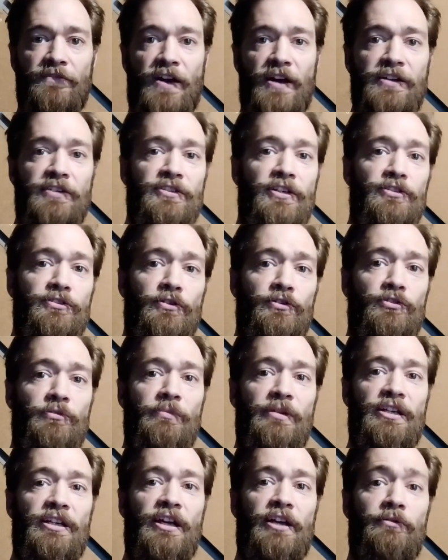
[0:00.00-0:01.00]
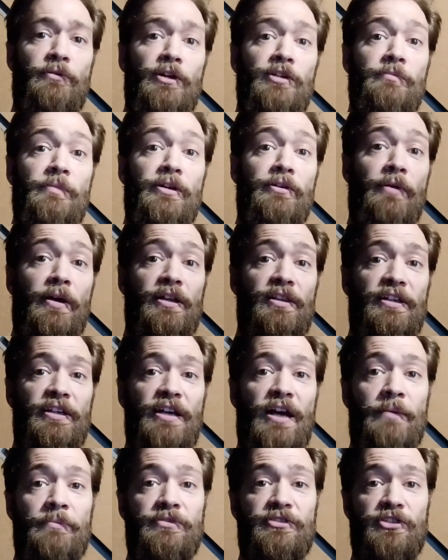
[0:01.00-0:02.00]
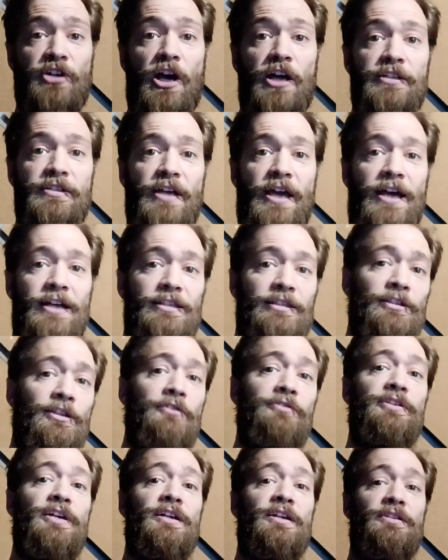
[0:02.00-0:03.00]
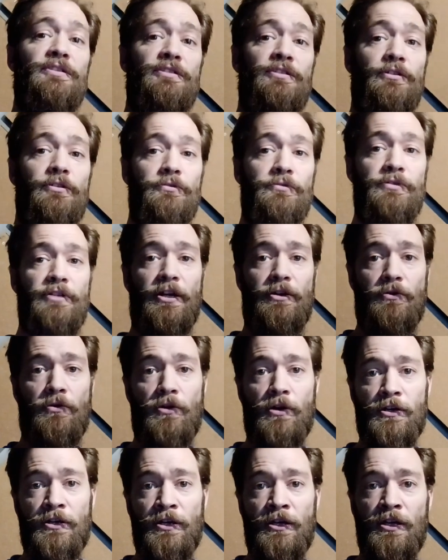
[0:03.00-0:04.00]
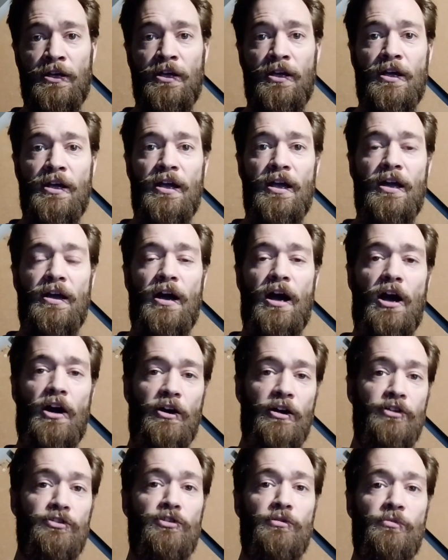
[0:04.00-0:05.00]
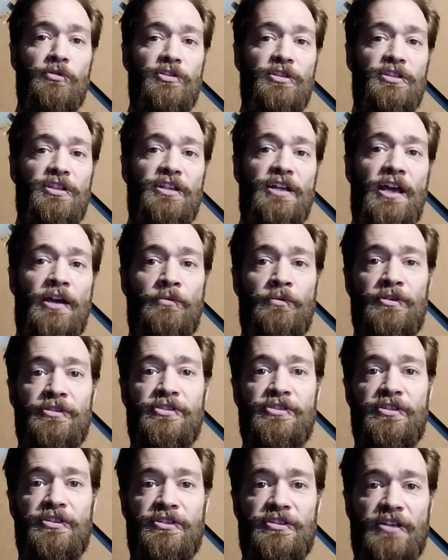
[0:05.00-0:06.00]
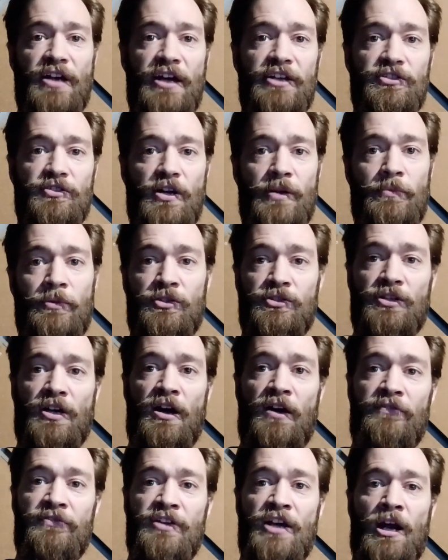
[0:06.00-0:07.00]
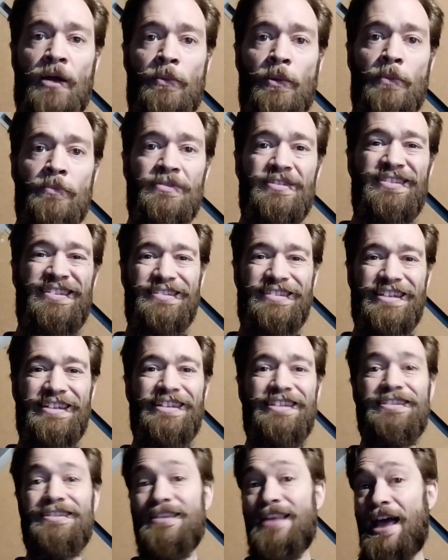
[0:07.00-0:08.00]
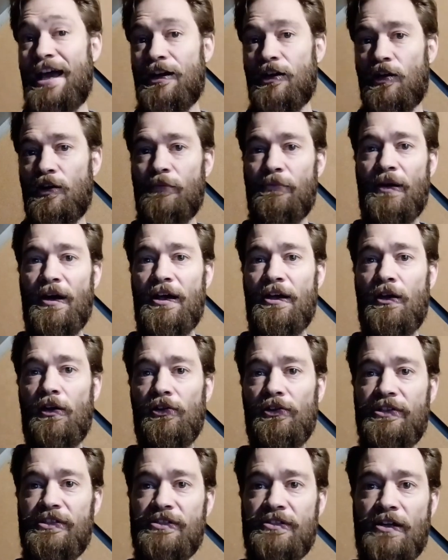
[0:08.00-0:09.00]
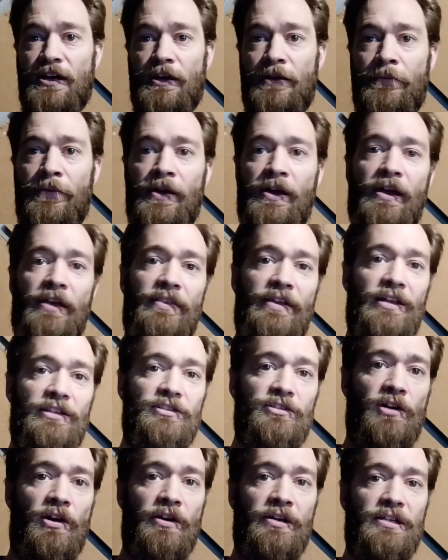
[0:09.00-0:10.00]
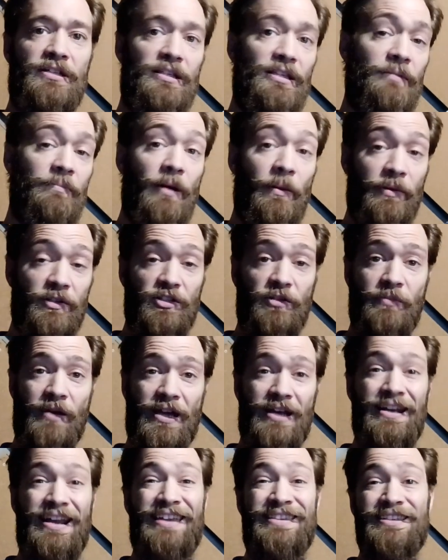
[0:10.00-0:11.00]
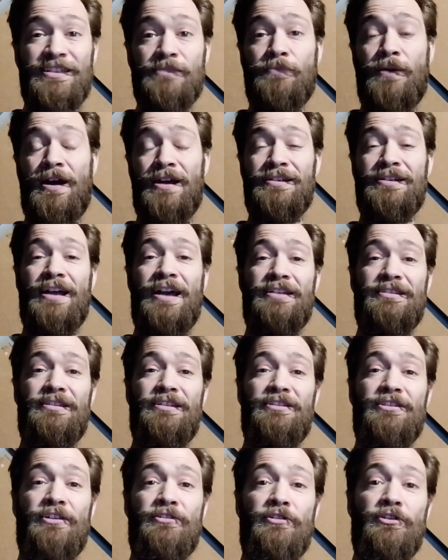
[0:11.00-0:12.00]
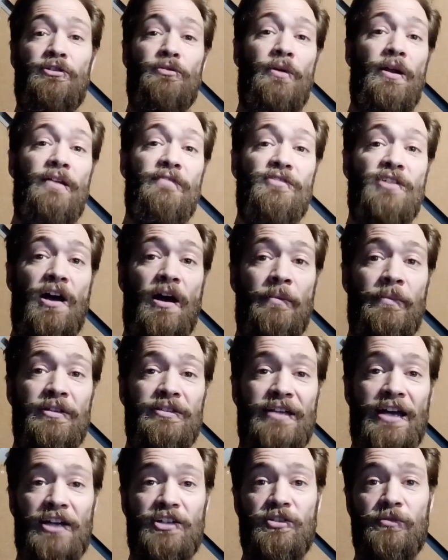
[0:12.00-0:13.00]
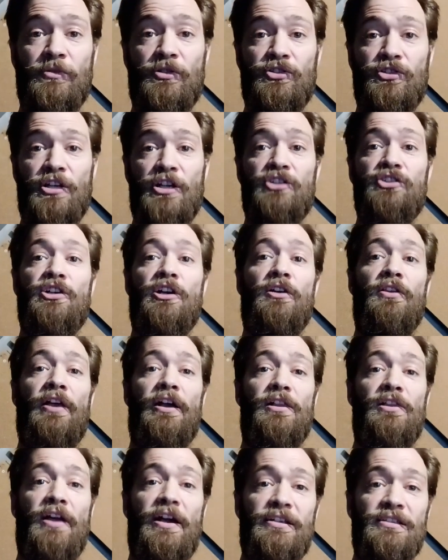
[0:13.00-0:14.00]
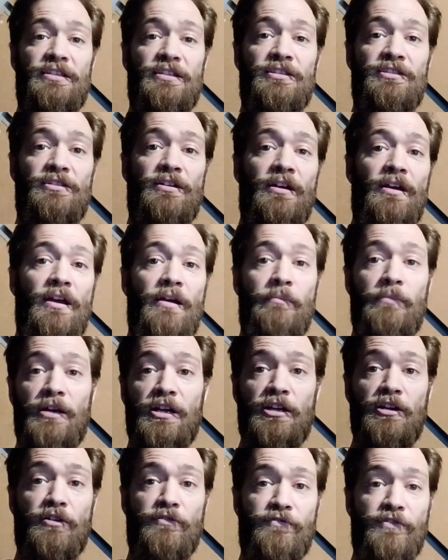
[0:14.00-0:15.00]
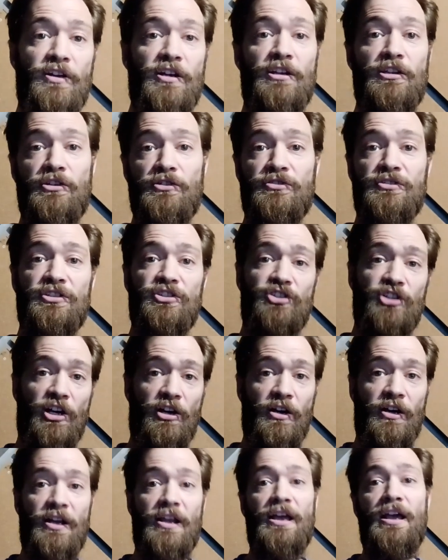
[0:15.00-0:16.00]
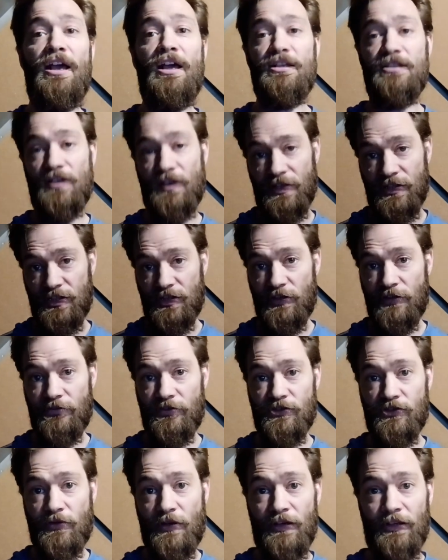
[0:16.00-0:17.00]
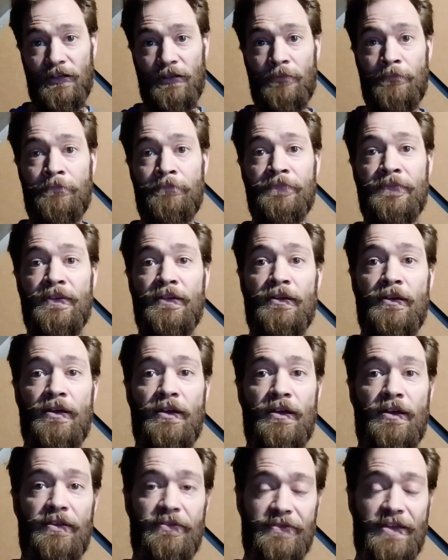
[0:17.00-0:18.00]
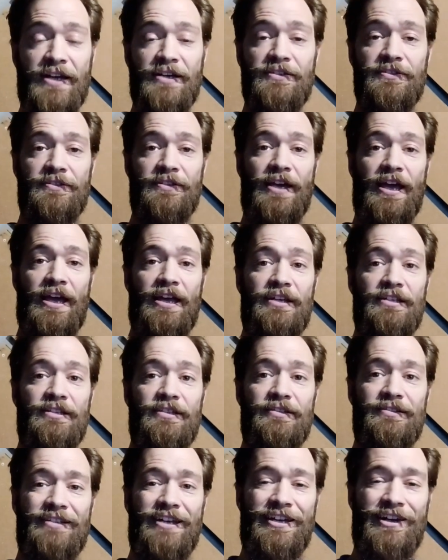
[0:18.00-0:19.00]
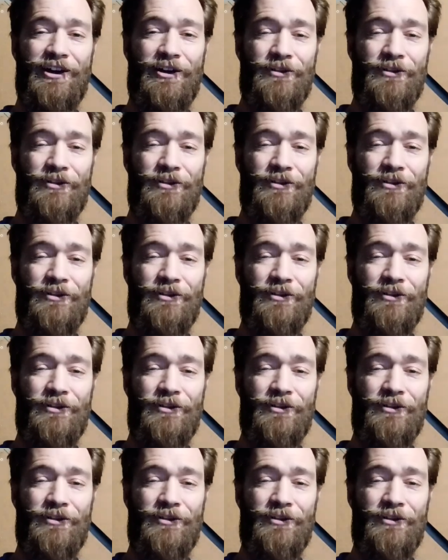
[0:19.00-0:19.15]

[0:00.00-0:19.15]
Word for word: Find us on social media and reach me directly. I'm Scott at lowtechinstitute.org. Our intro music today was Skyscrapers off the albums City Slacker by Holizna. That song is in the public domain, and this podcast is under the Creative Commons Attribution and Share Alike license, meaning you are free to use and share it as long as you give us credit. Thanks, and take